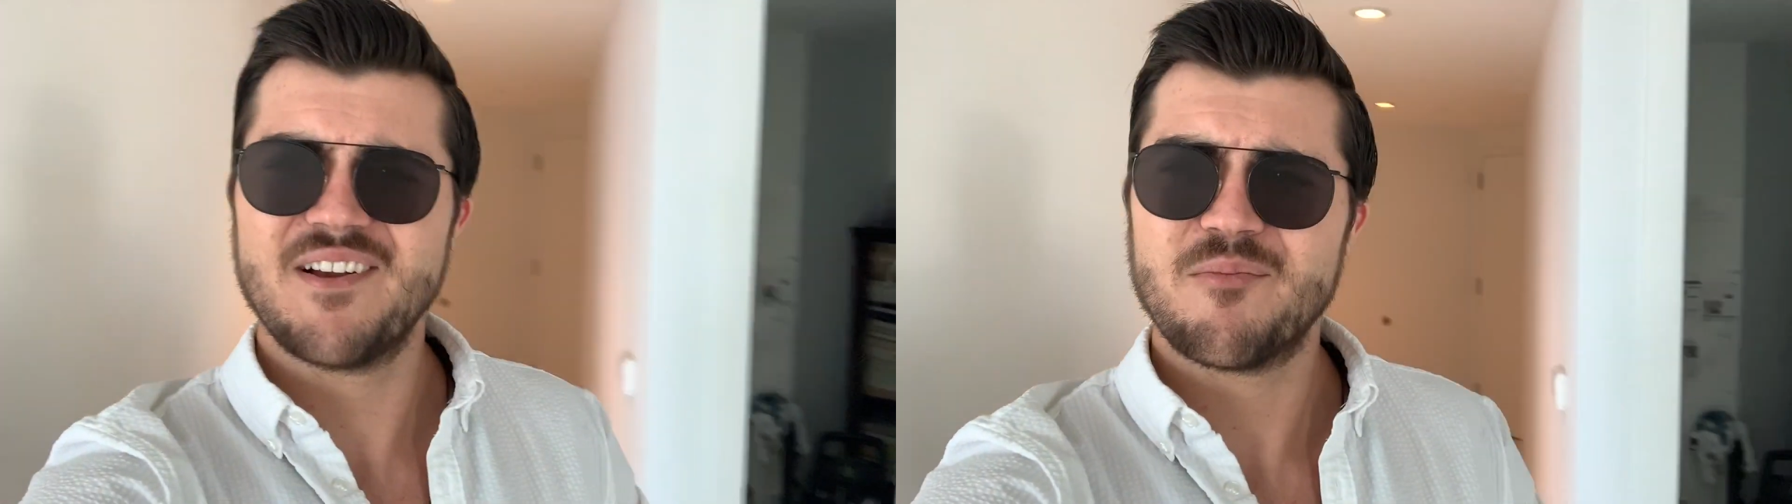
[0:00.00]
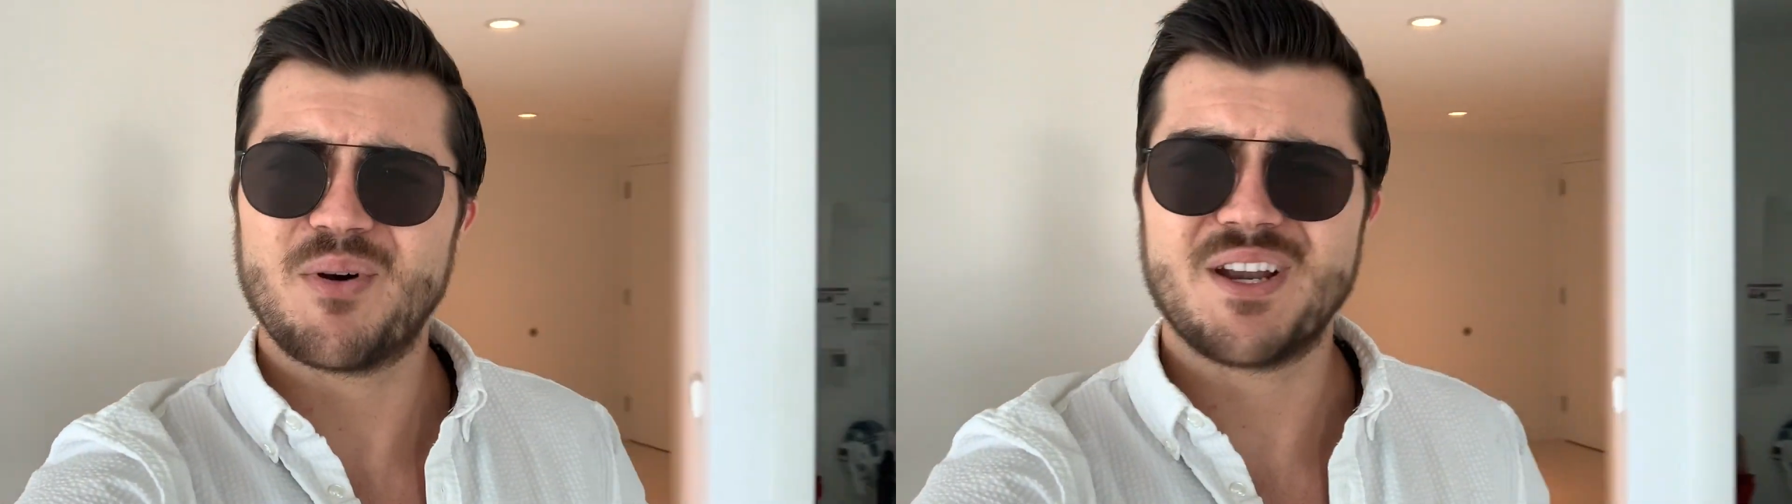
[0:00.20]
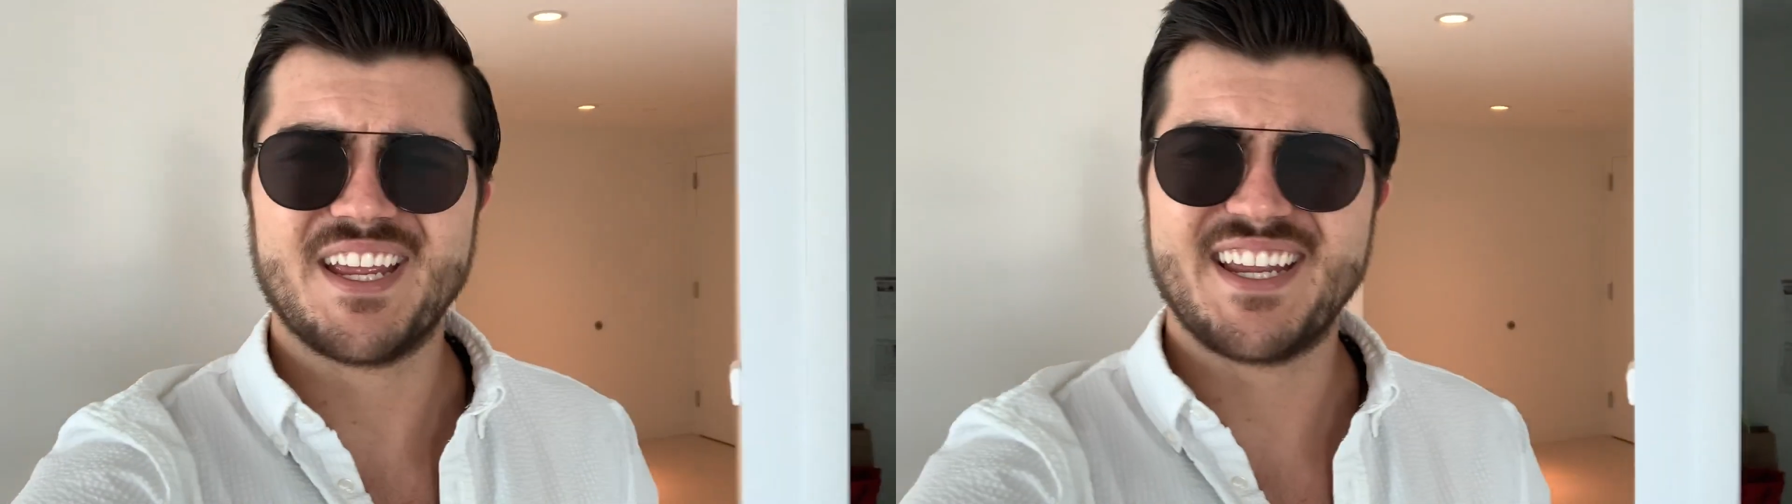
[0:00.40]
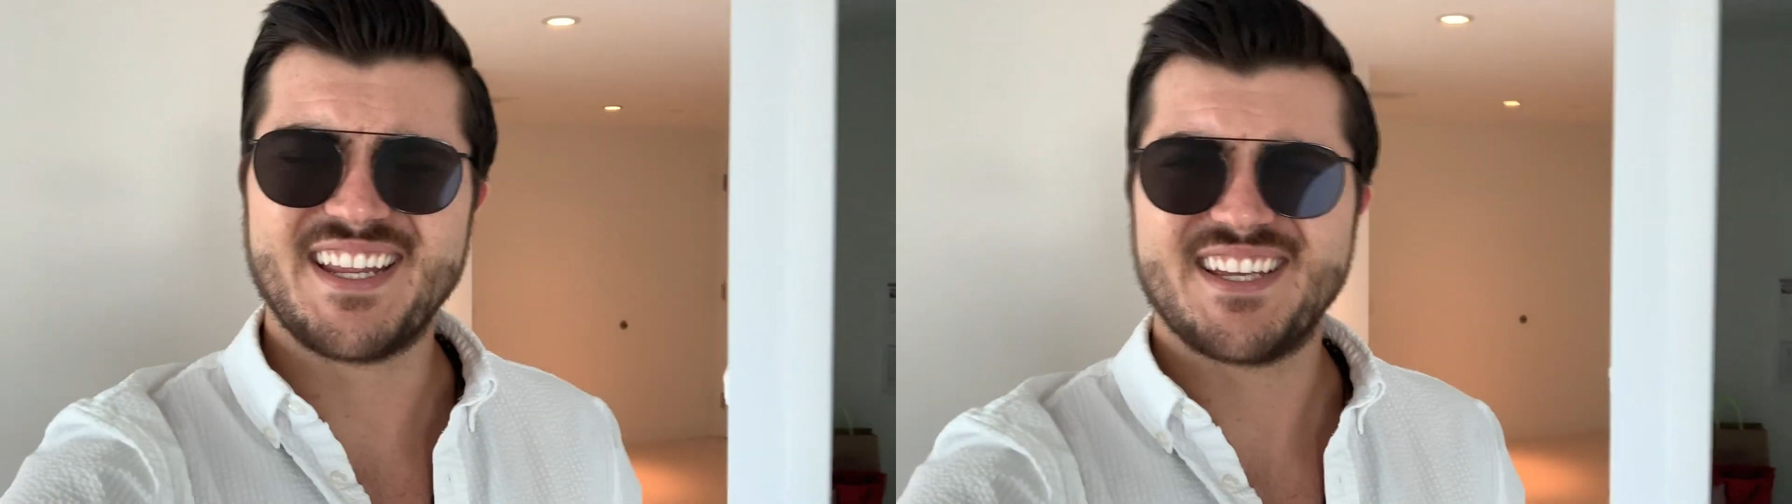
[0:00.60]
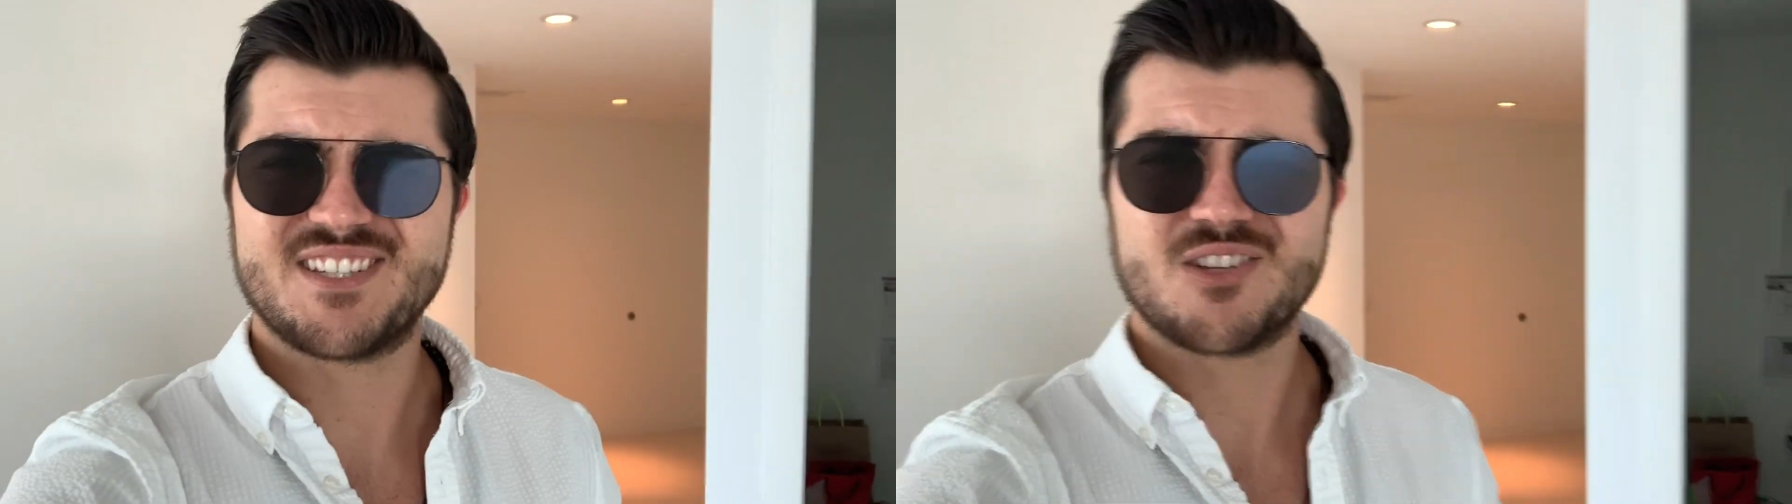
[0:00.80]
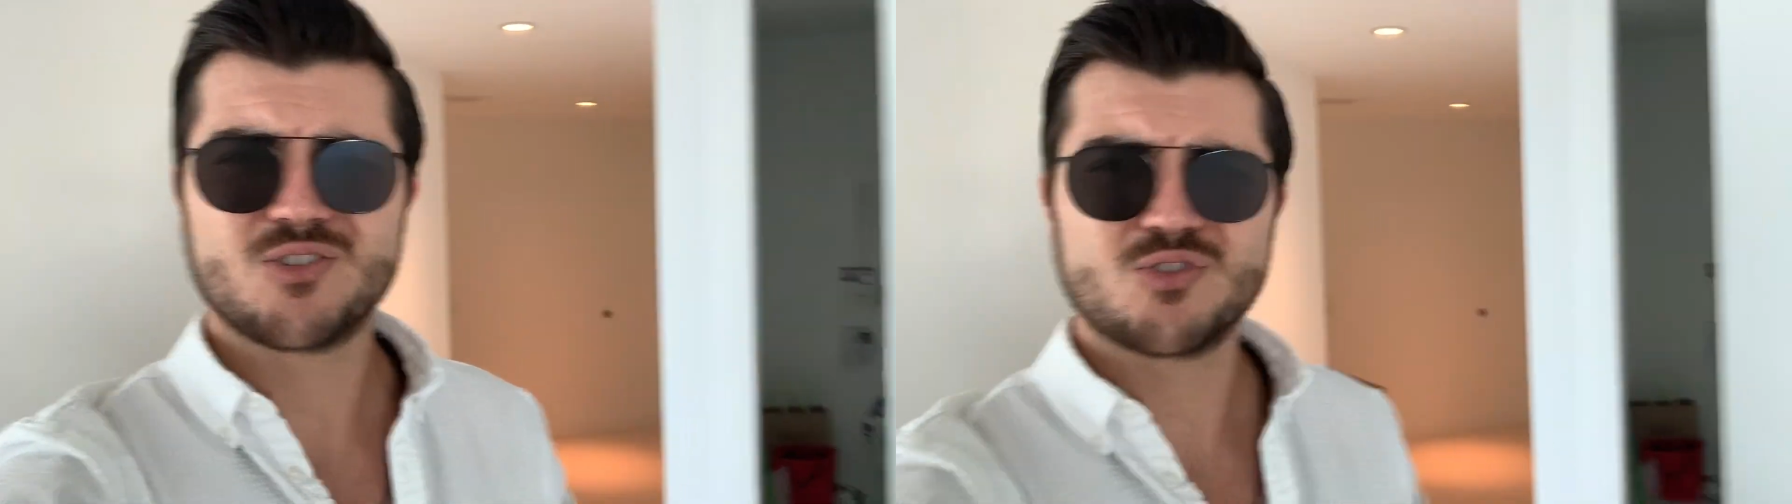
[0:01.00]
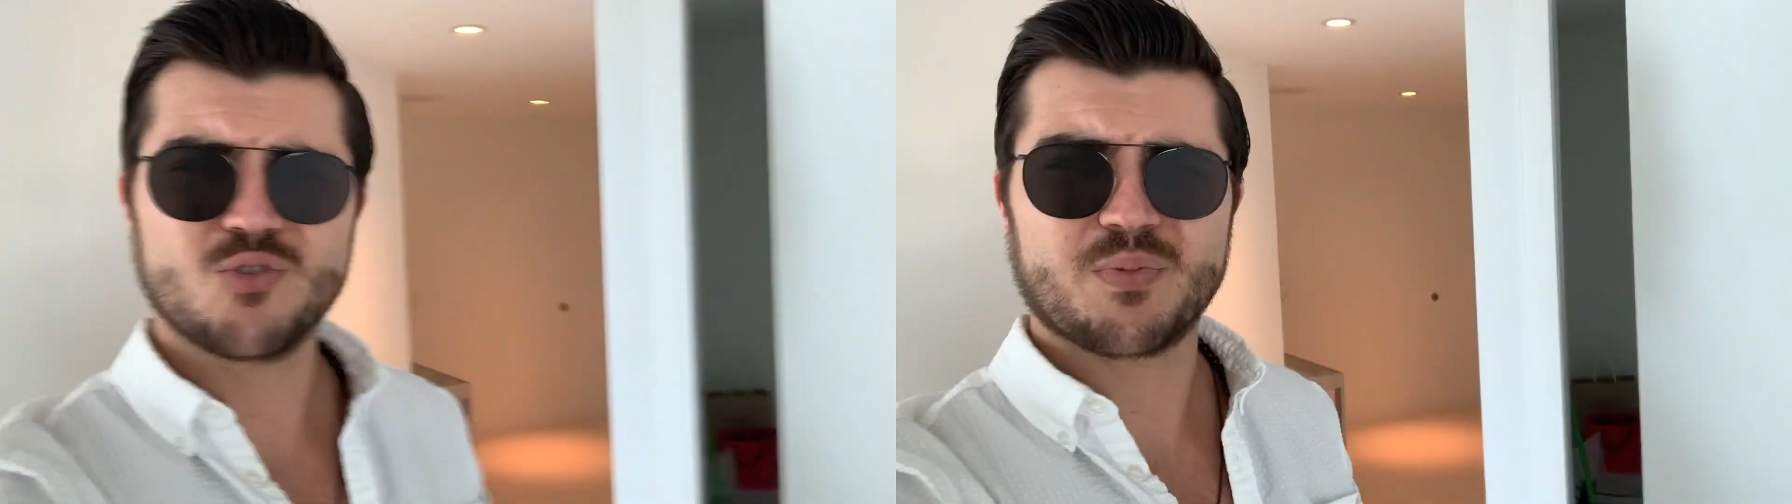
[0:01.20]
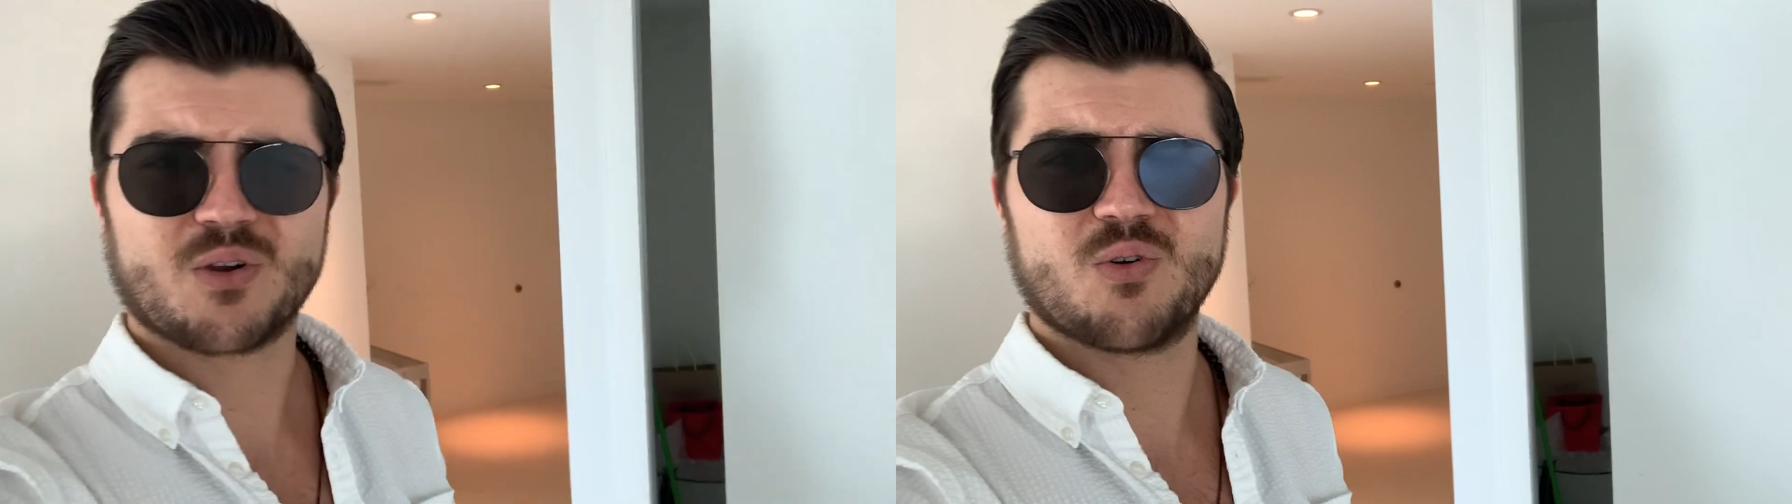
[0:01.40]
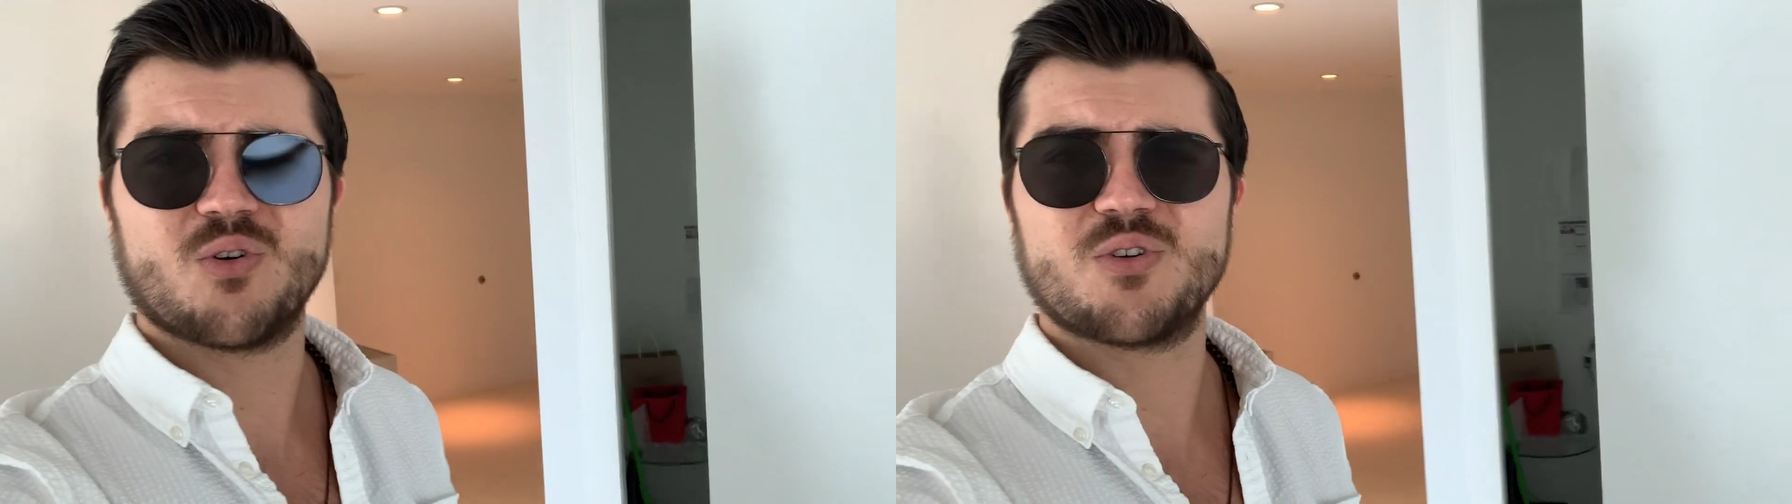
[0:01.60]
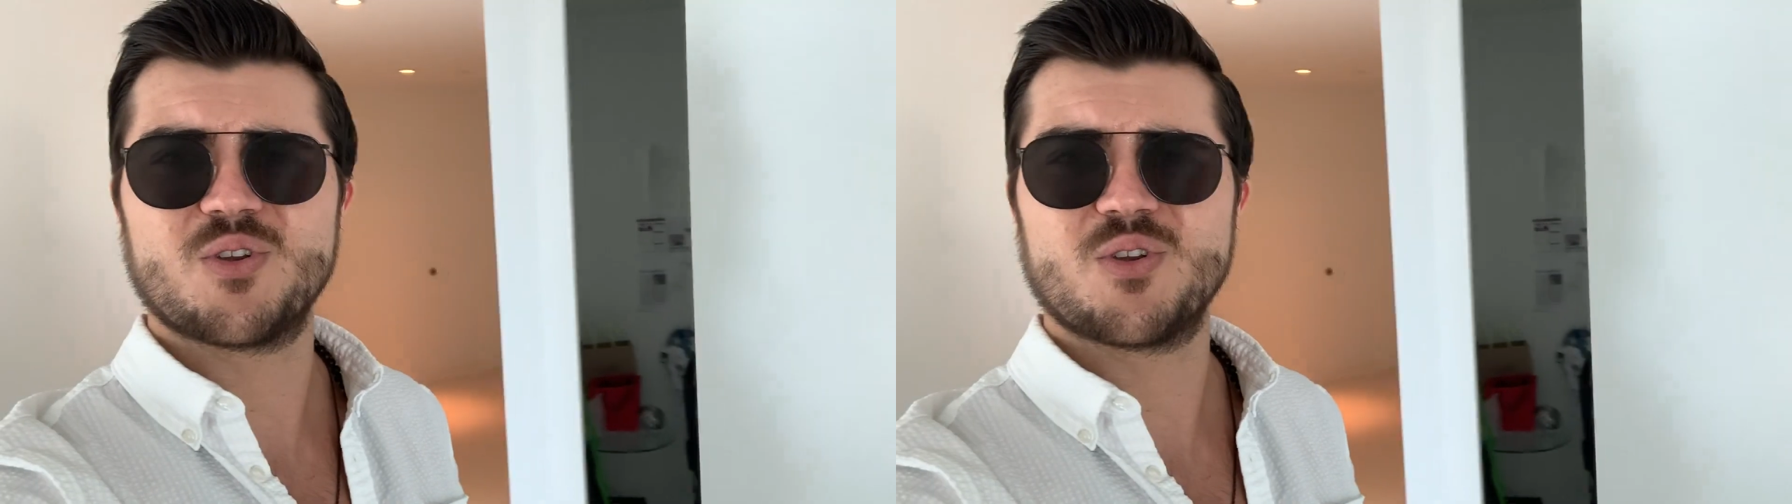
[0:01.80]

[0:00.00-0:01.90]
but it is super cool.